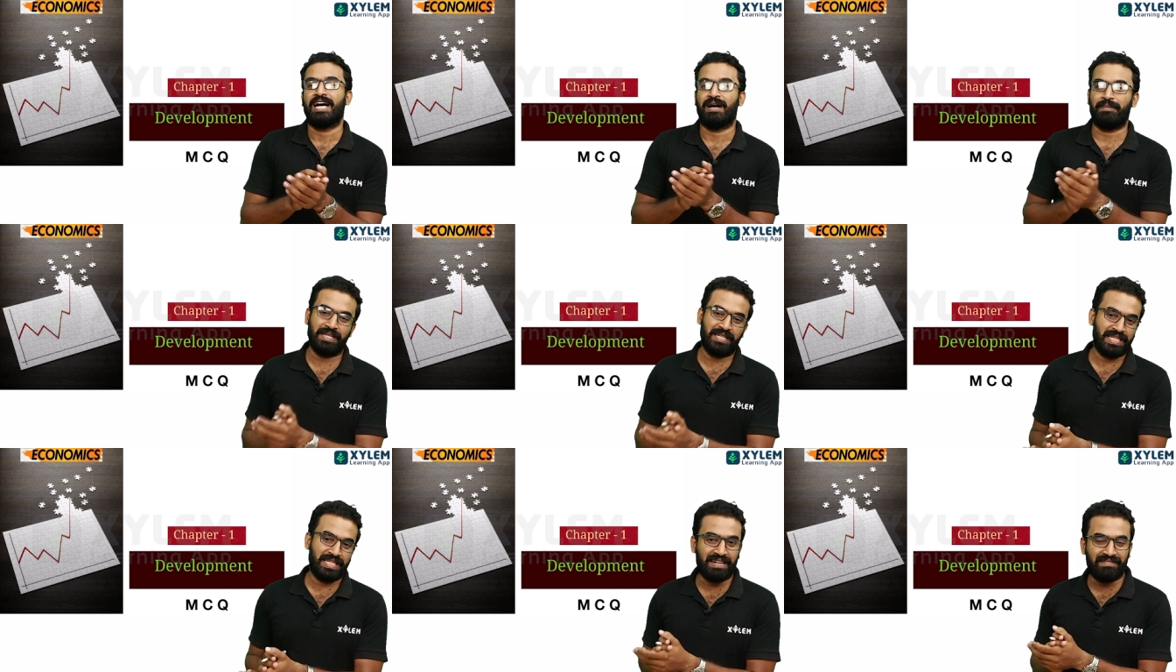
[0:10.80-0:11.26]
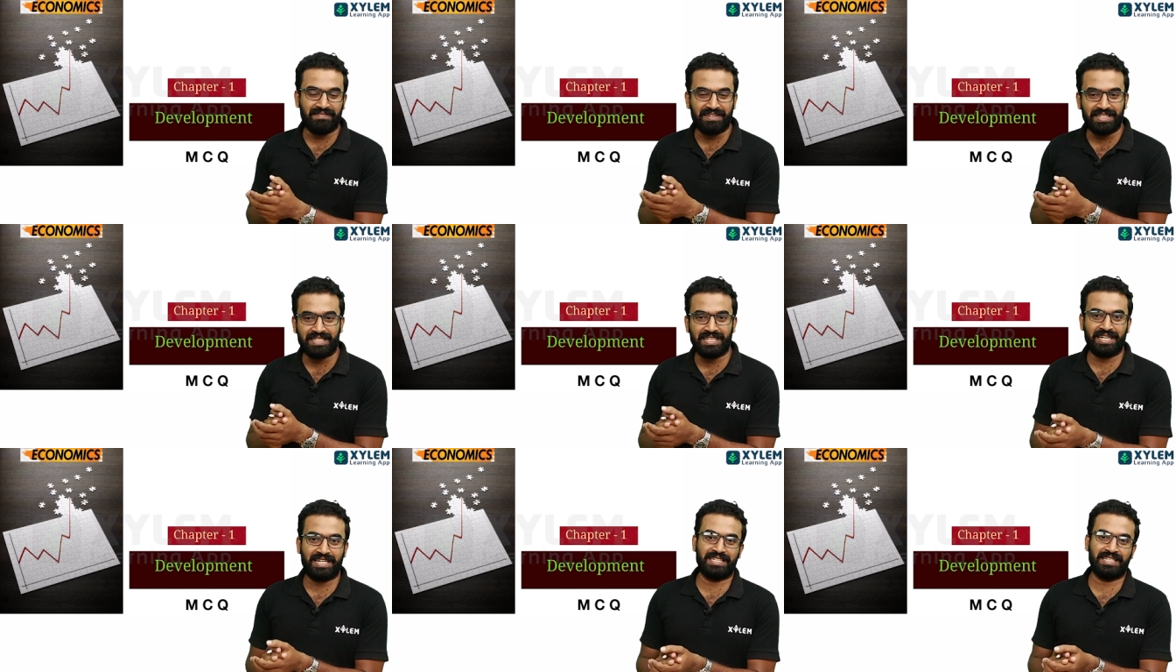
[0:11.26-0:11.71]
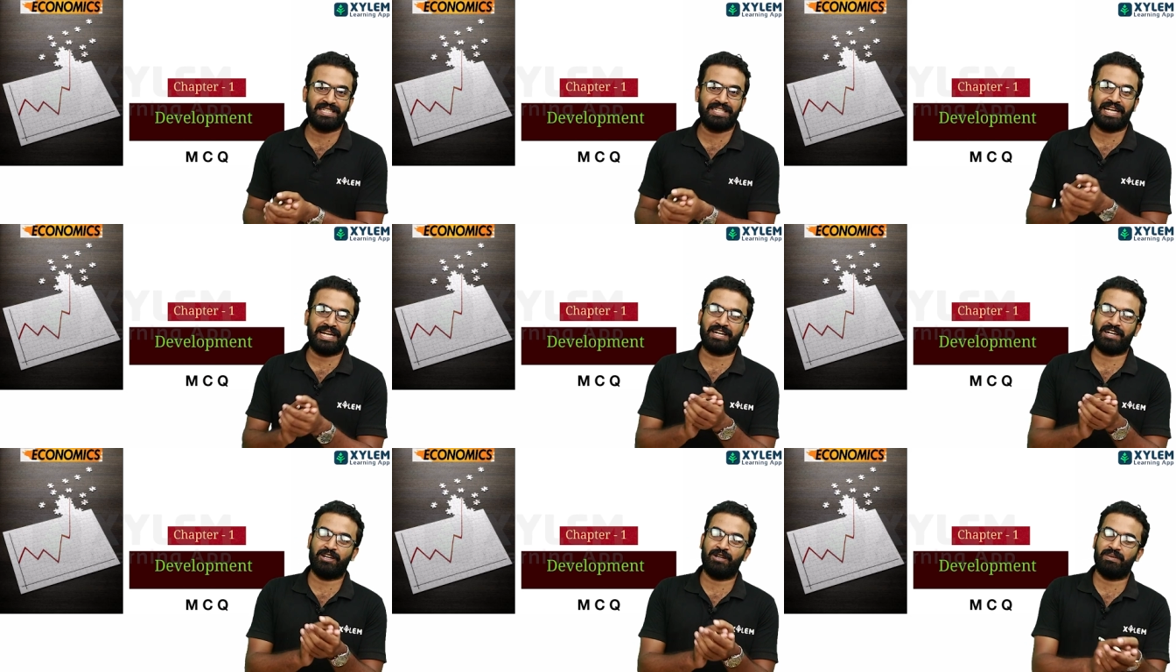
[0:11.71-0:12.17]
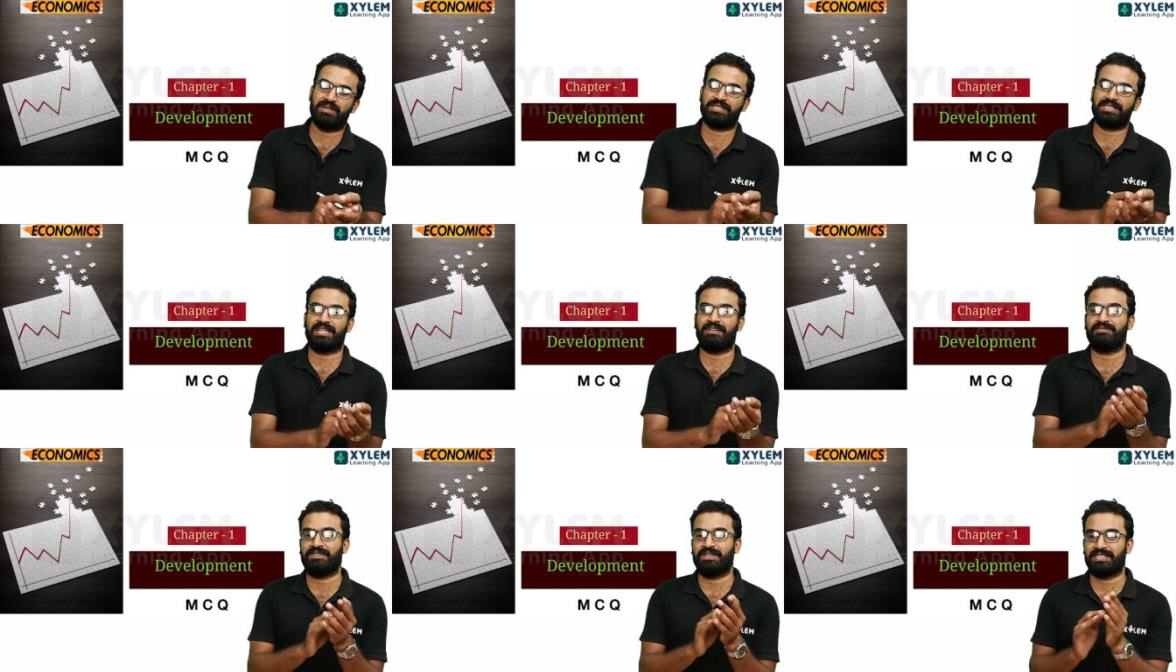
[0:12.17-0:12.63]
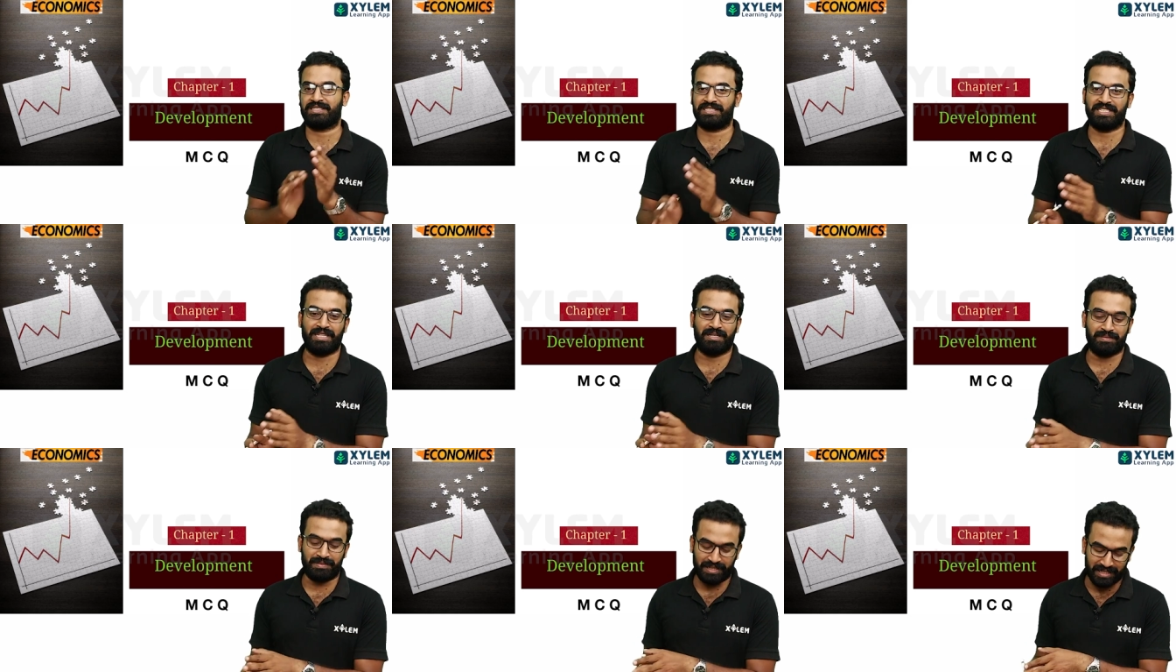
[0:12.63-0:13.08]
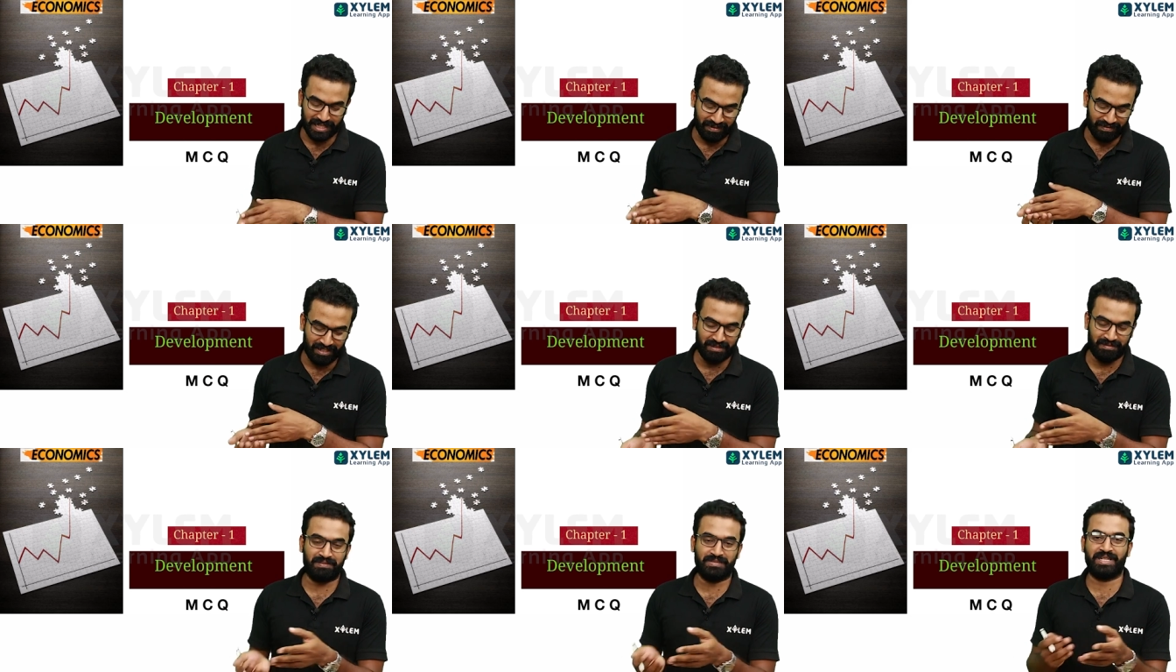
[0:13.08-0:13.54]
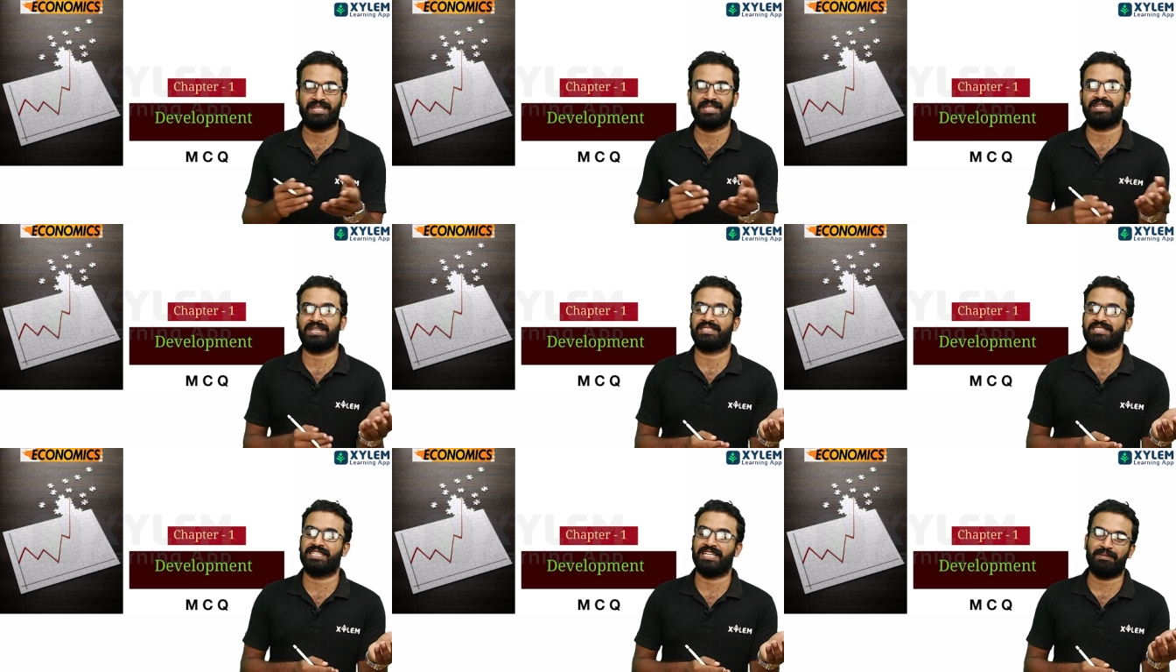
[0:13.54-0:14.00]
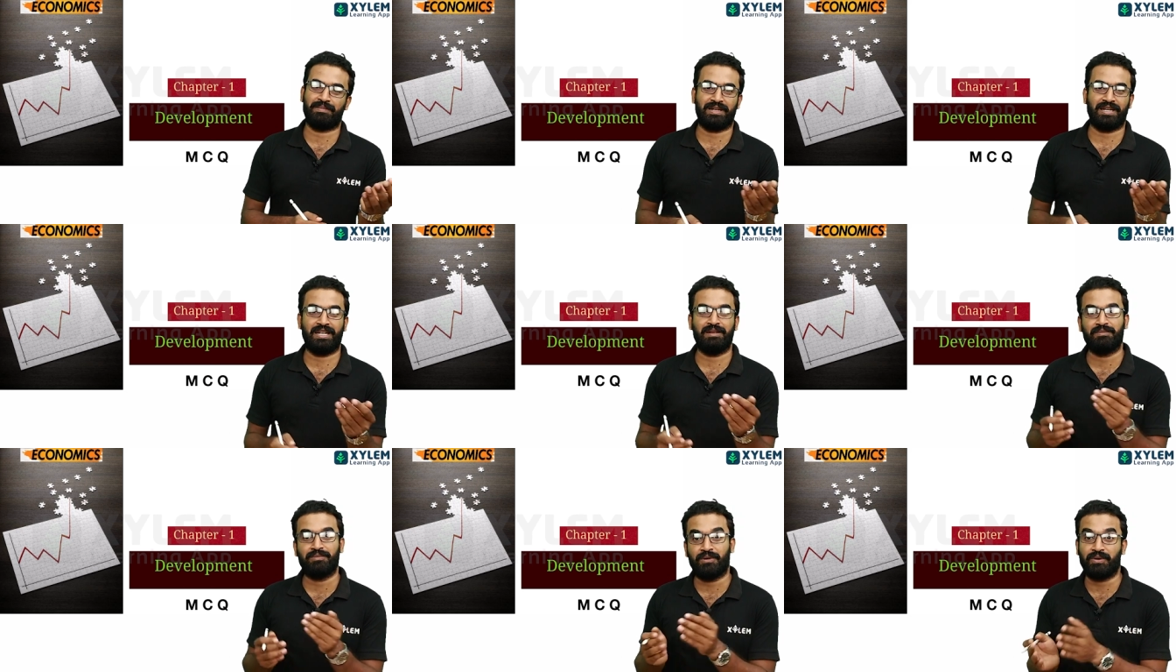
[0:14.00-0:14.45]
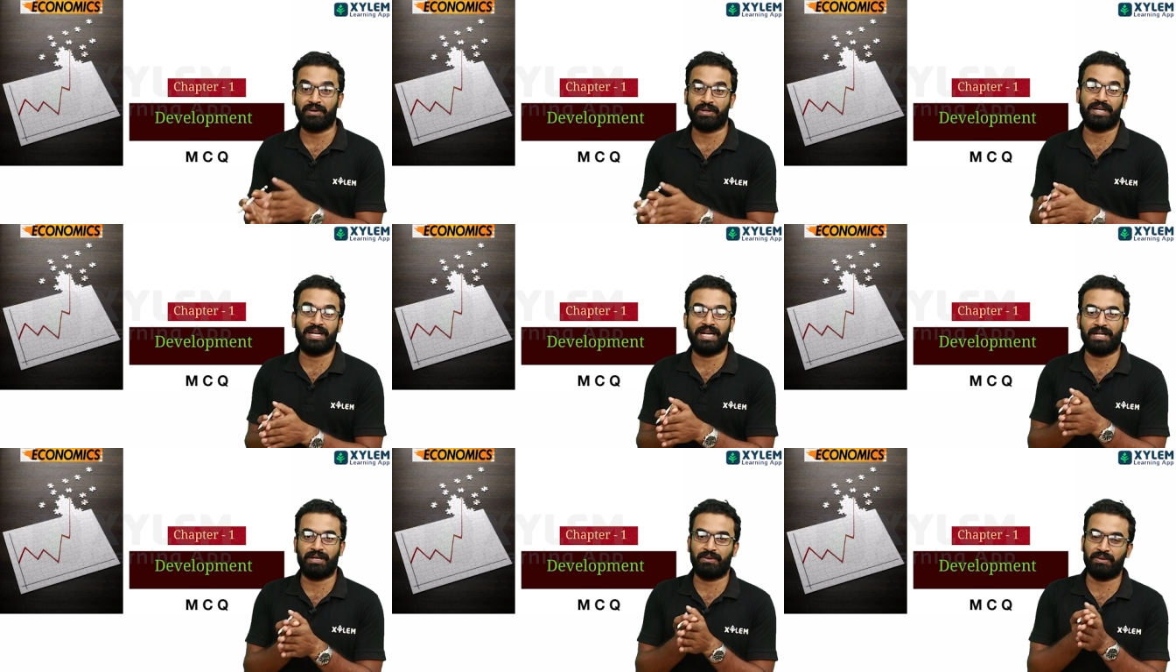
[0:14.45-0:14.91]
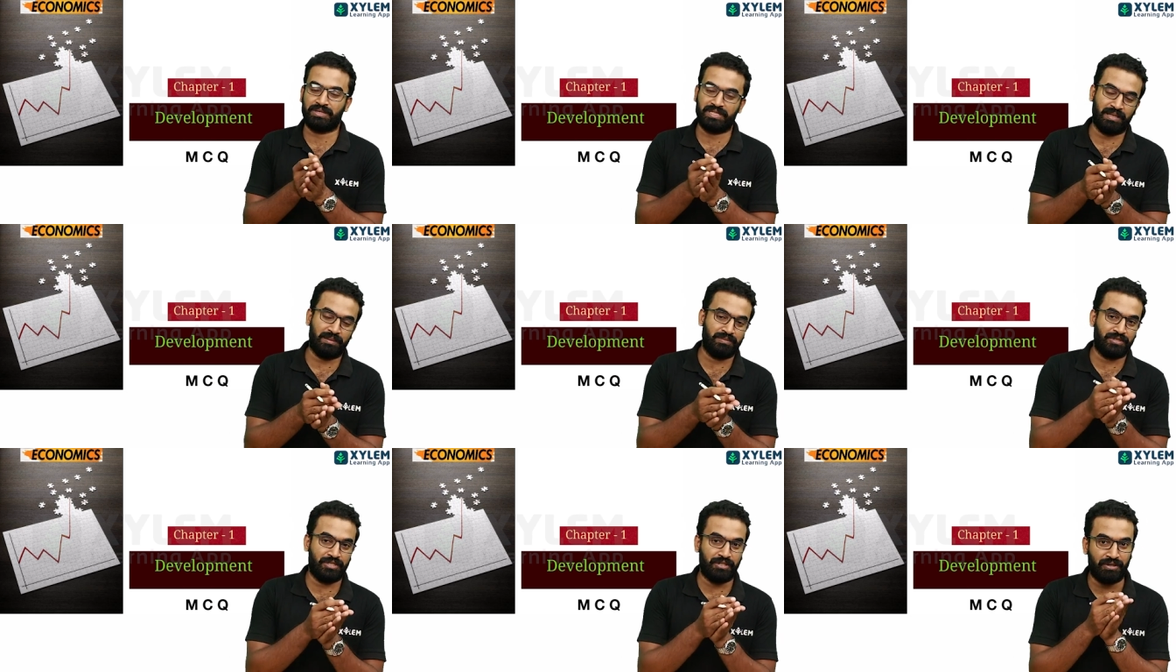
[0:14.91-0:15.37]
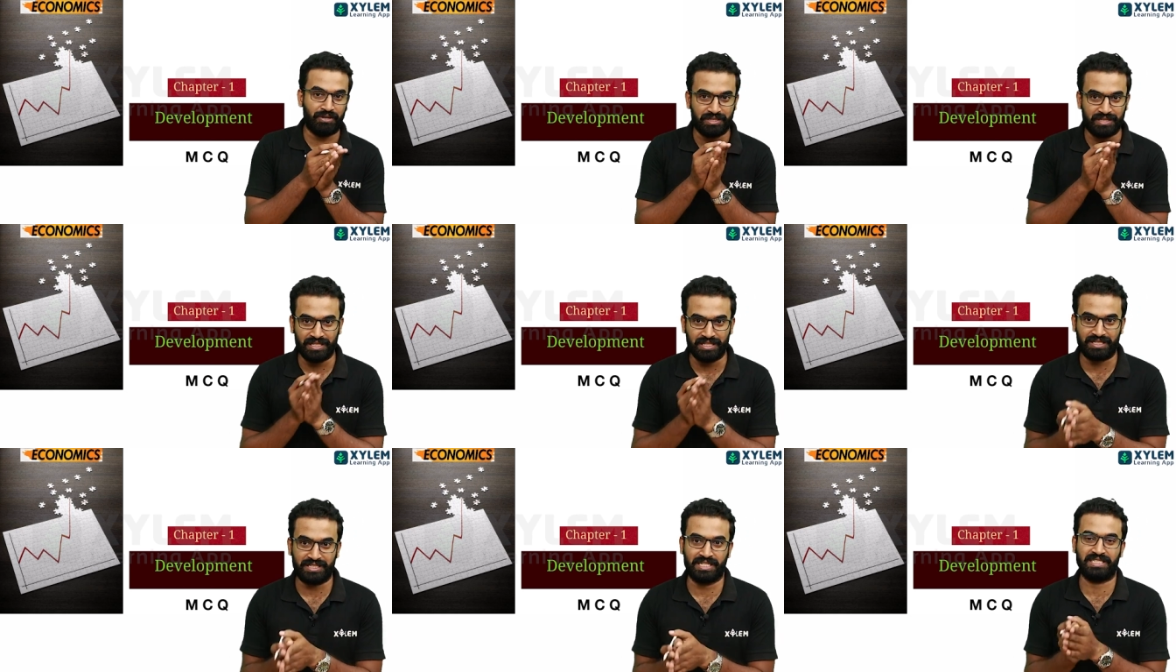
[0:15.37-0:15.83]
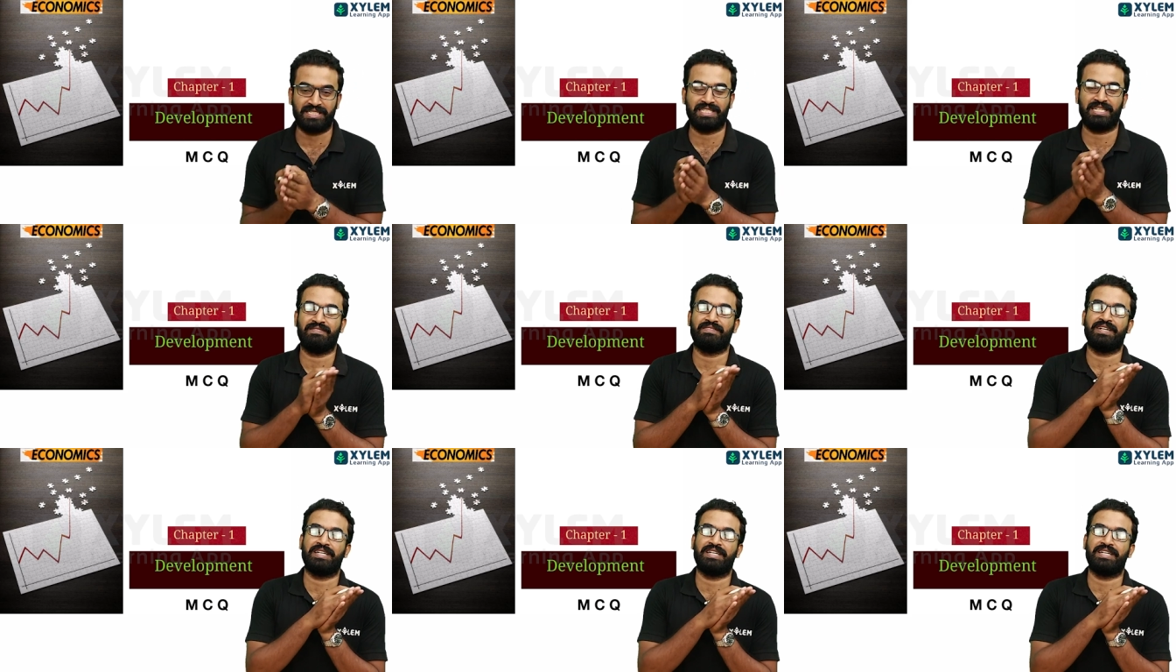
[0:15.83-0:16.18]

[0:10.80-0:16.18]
am going to economics first chapter, development and chapter. Important M C Qs discuss.